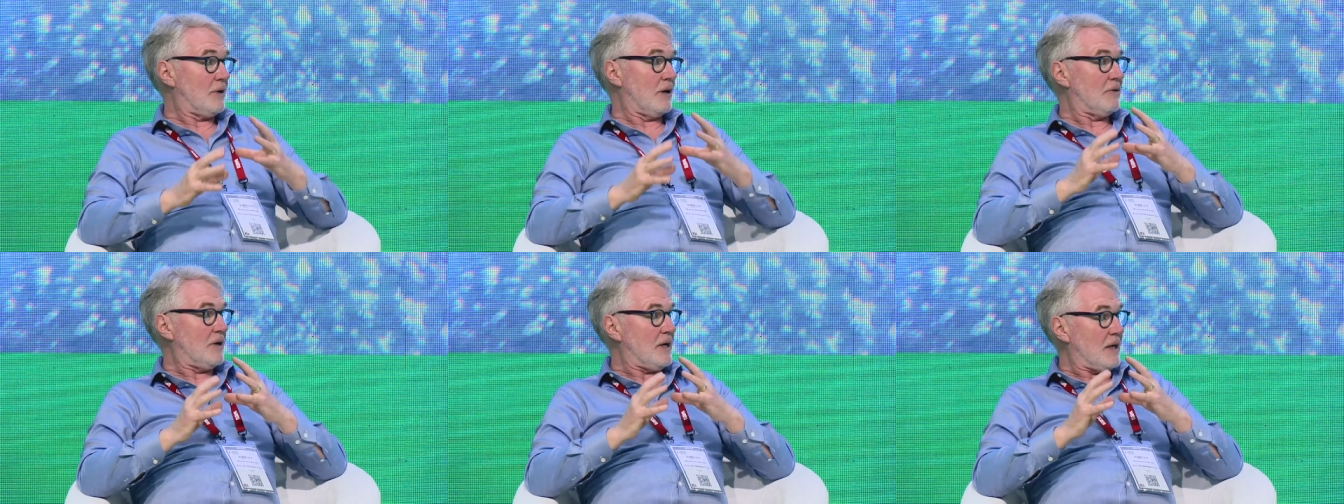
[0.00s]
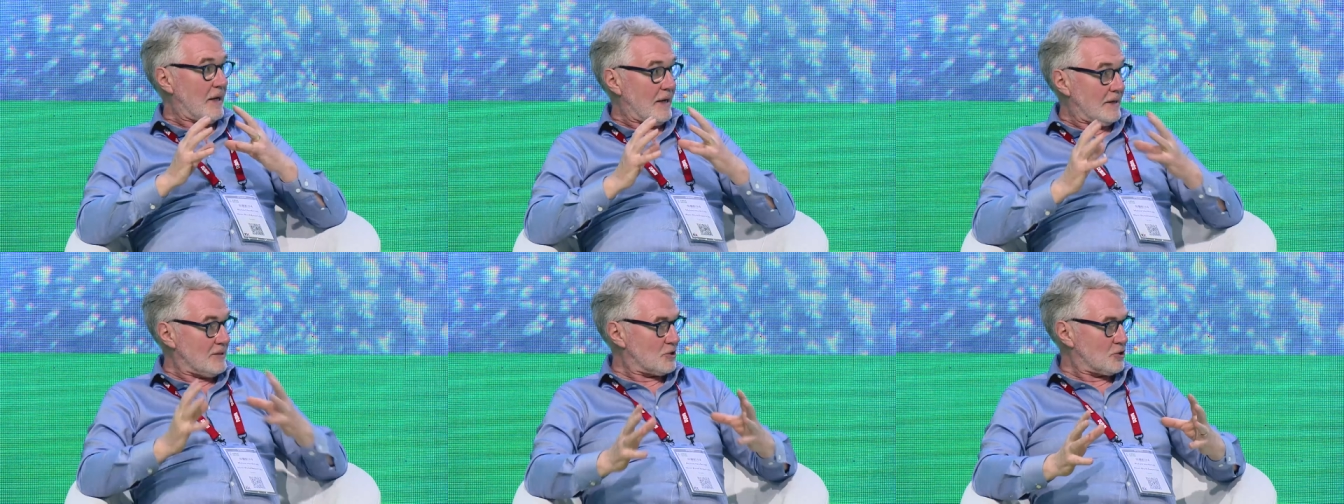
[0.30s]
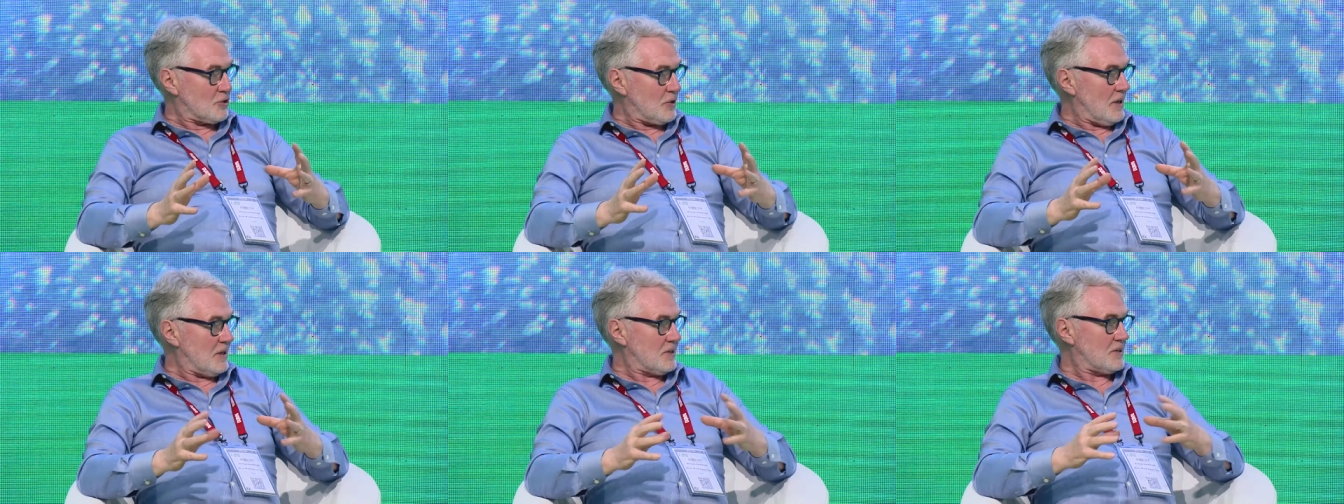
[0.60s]
very
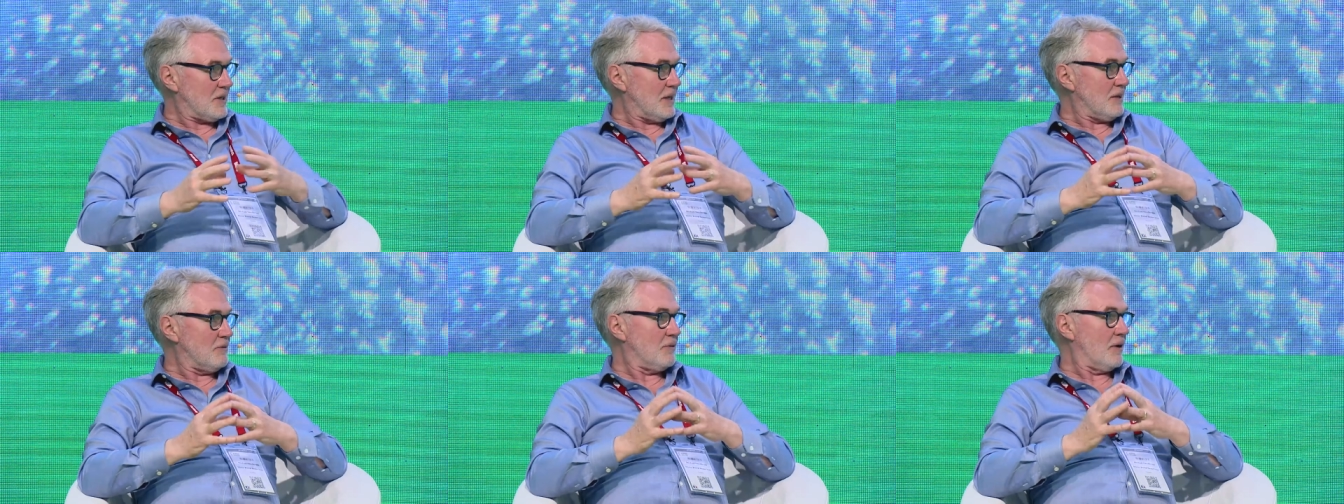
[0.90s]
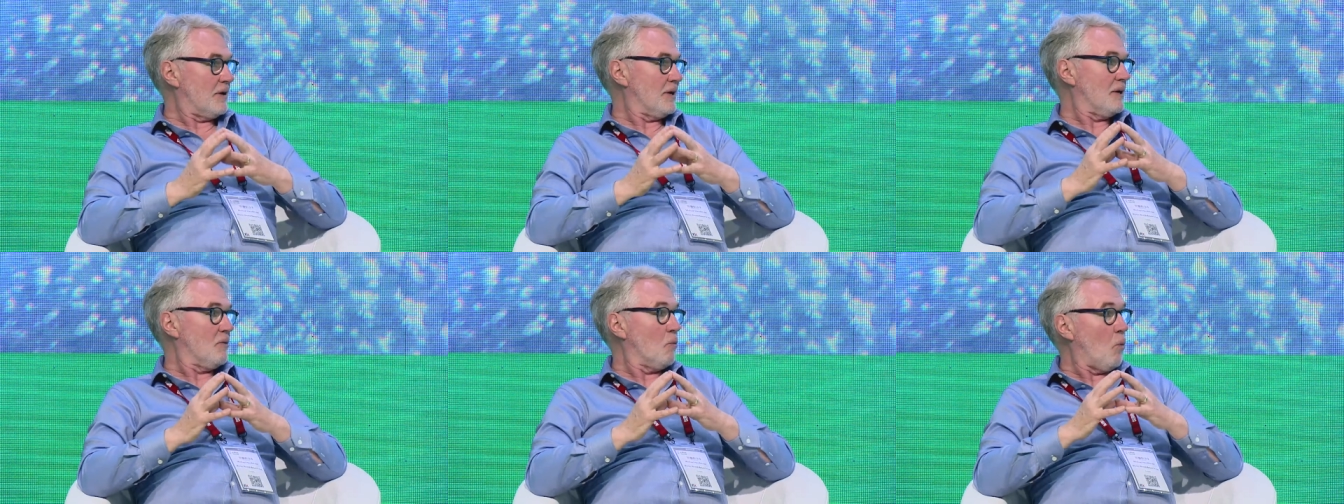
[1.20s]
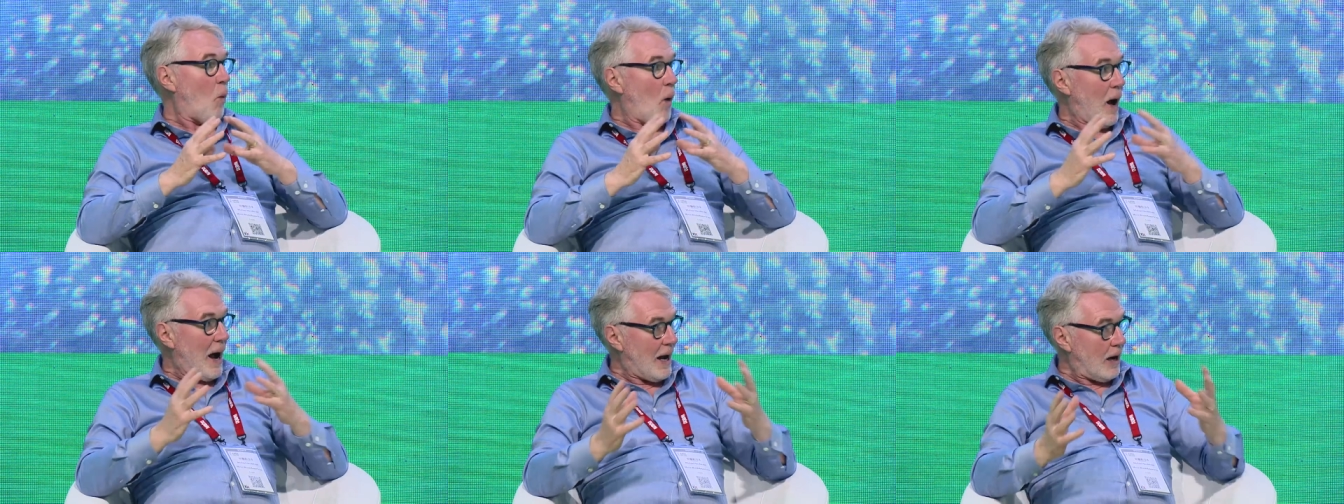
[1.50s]
interesting, very
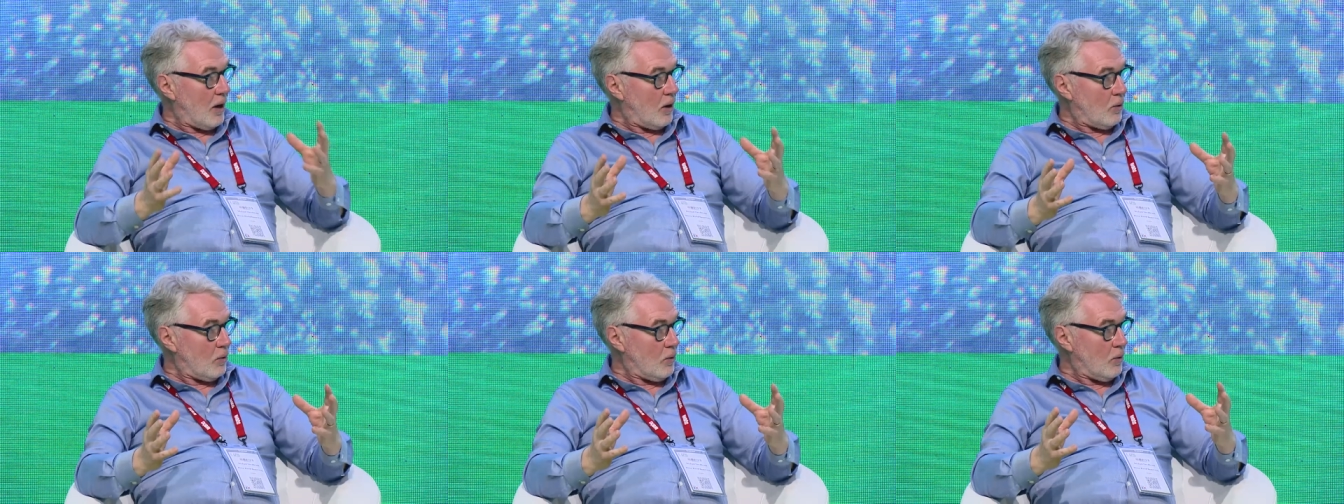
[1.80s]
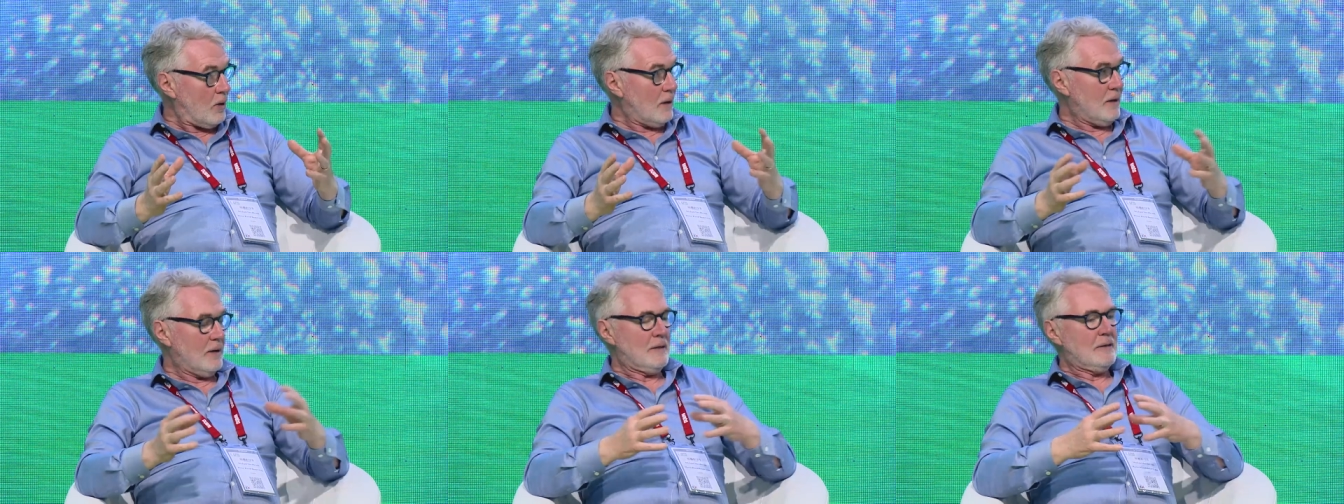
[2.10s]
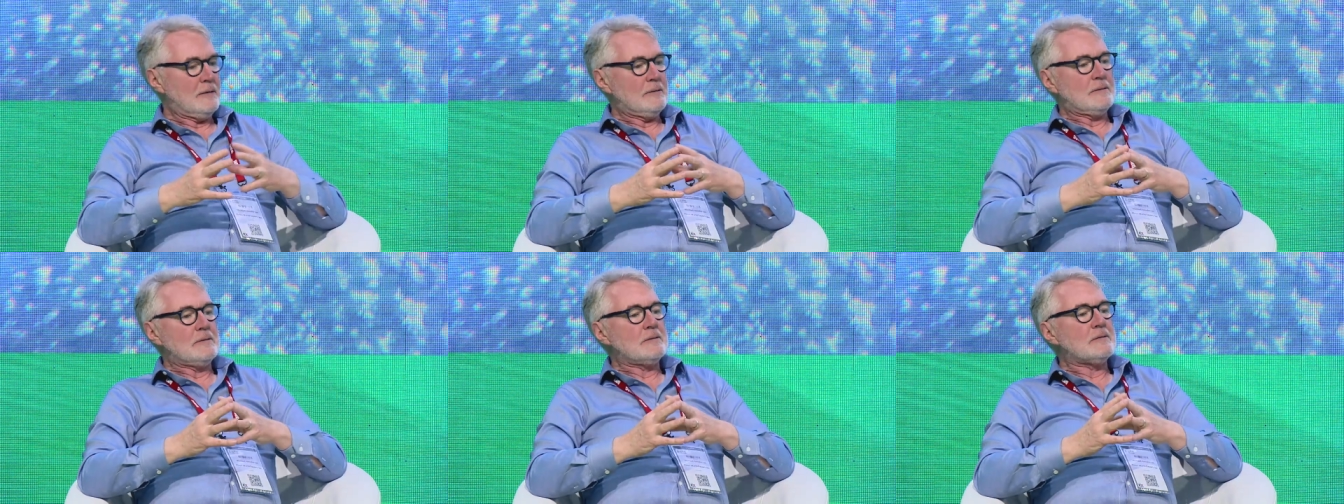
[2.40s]
wow,
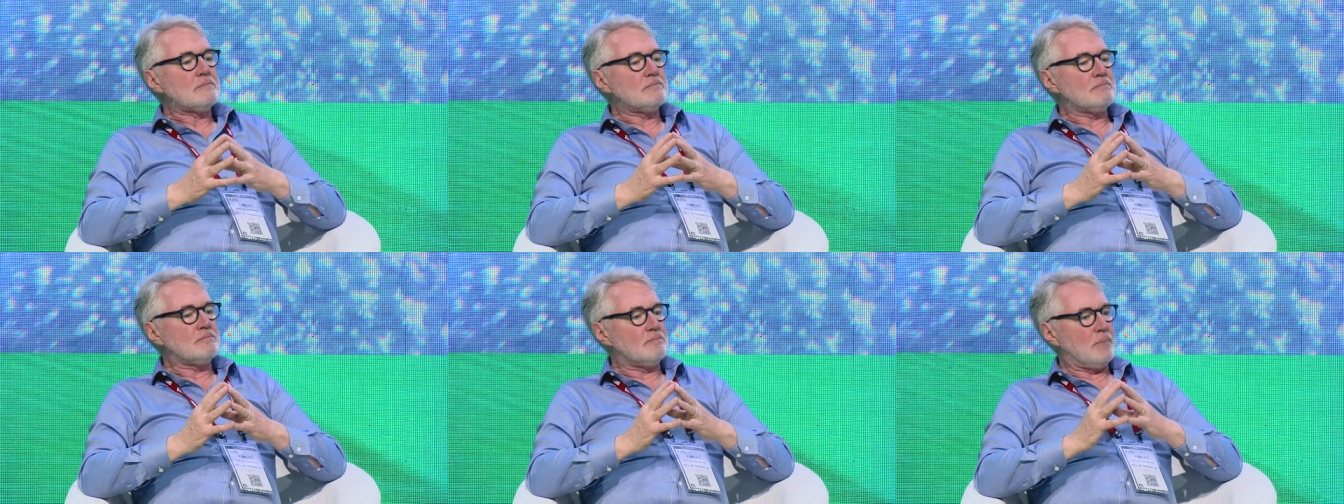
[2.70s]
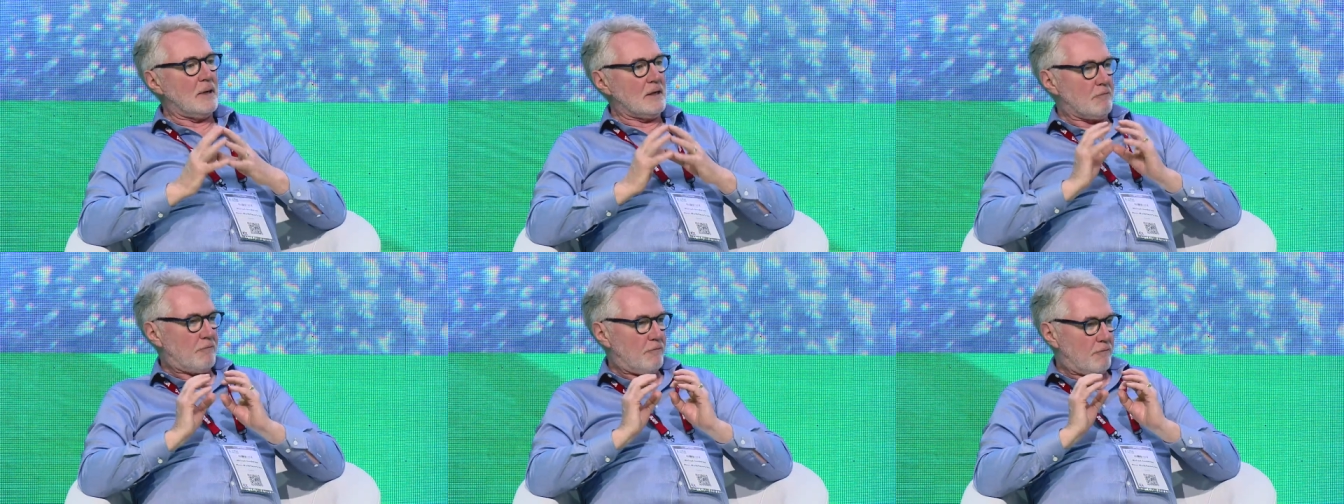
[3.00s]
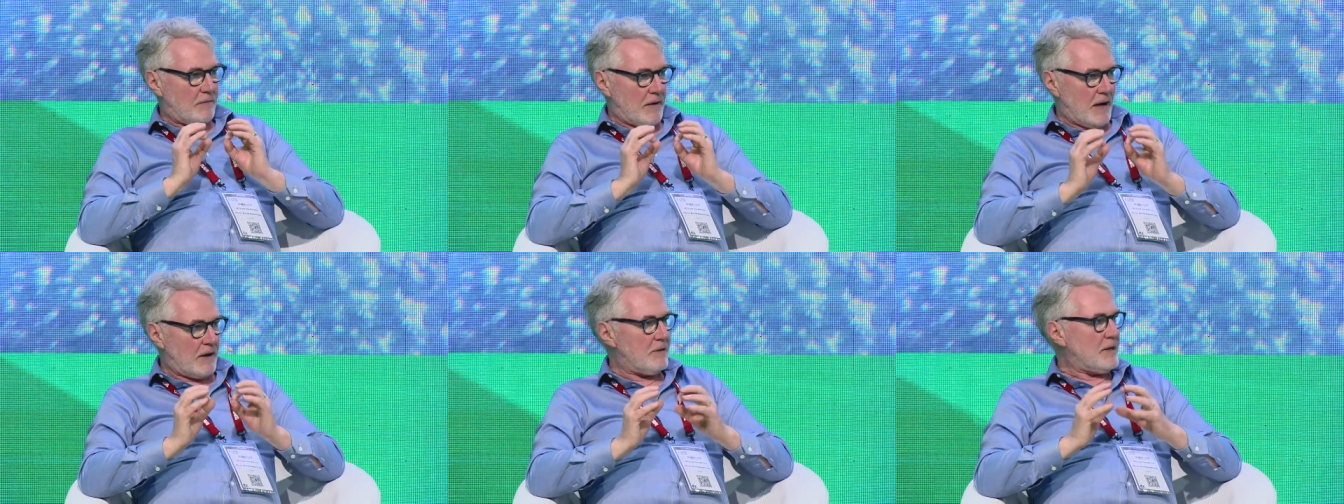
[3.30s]
but
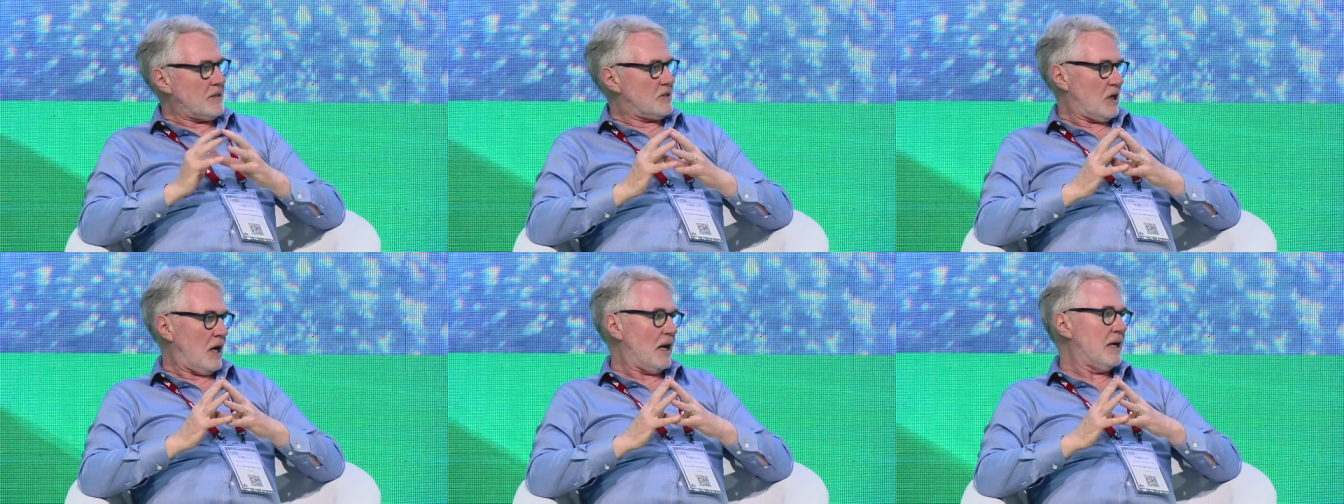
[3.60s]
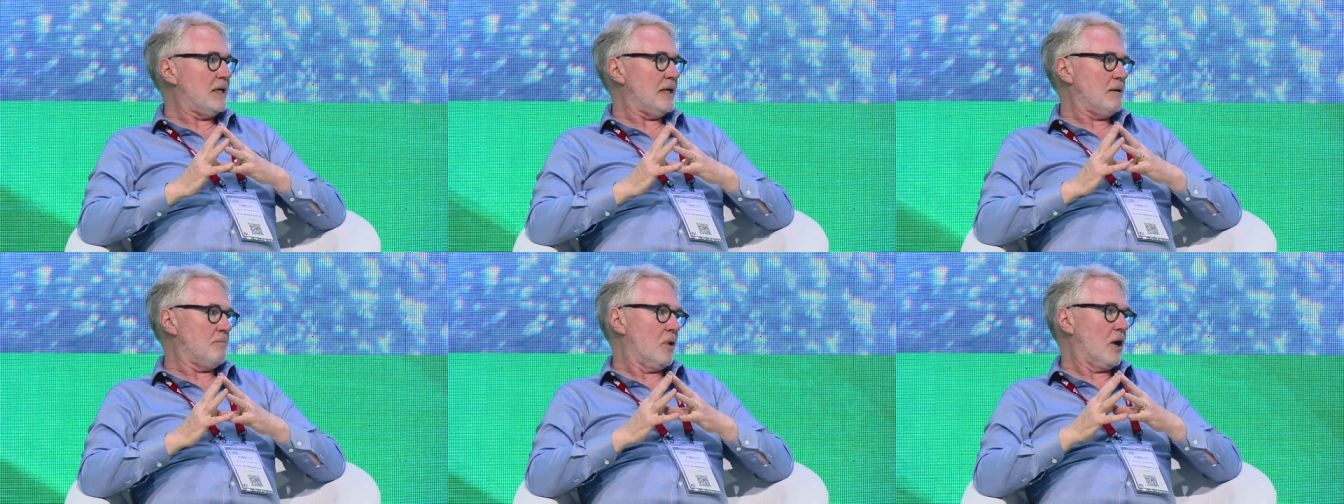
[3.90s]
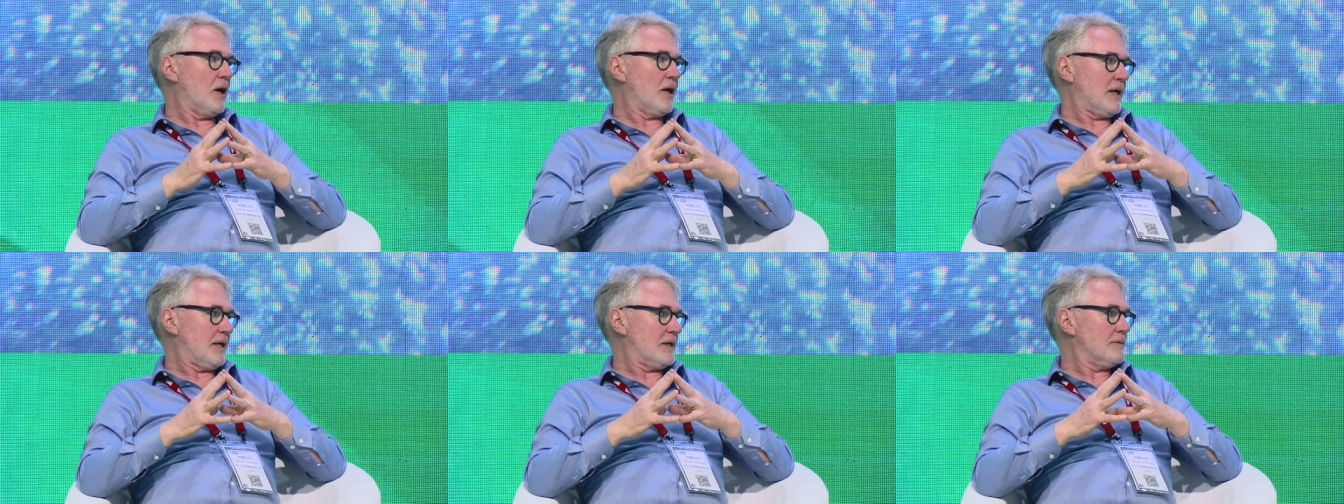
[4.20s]
very tiny
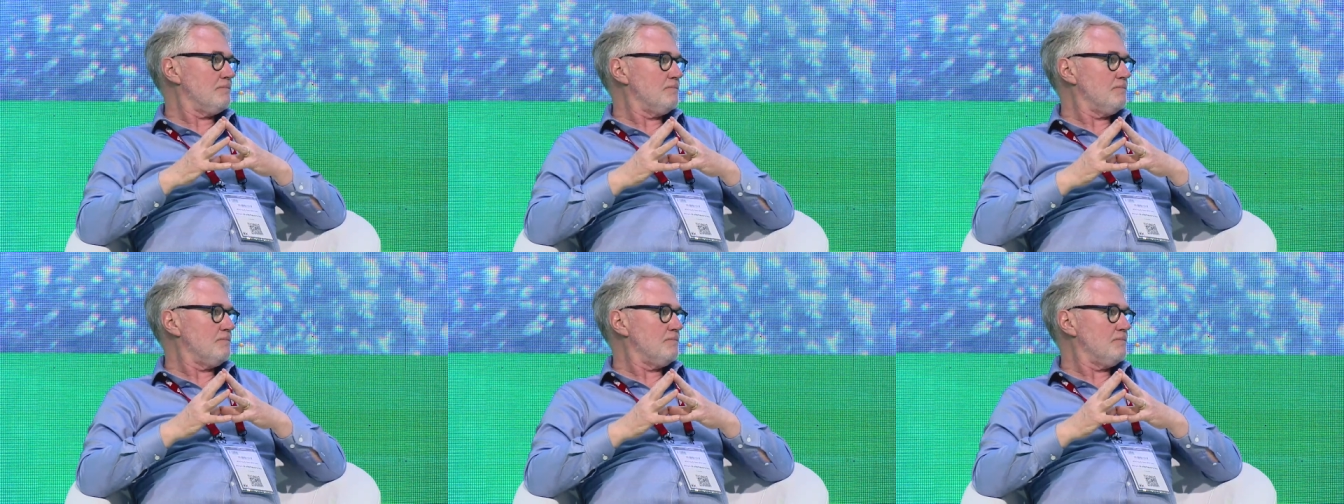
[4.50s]
market.